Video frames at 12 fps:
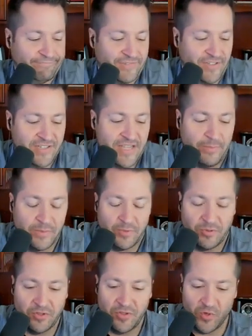
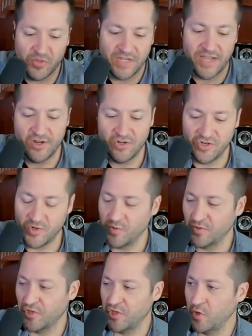susceptible to those kind of
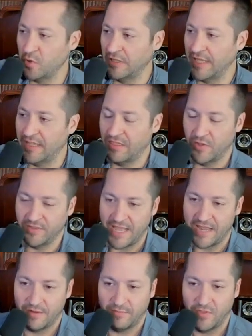jokes, or you don't like
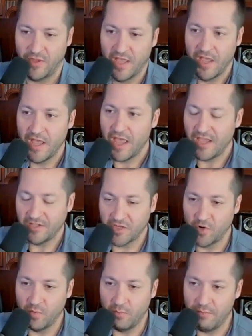that. Exactly.
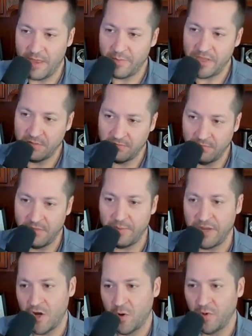So
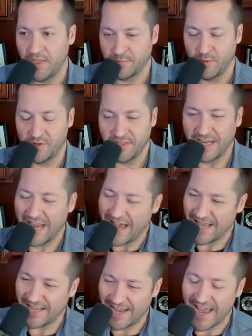maybe know where this person. Like
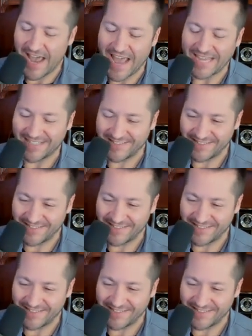I could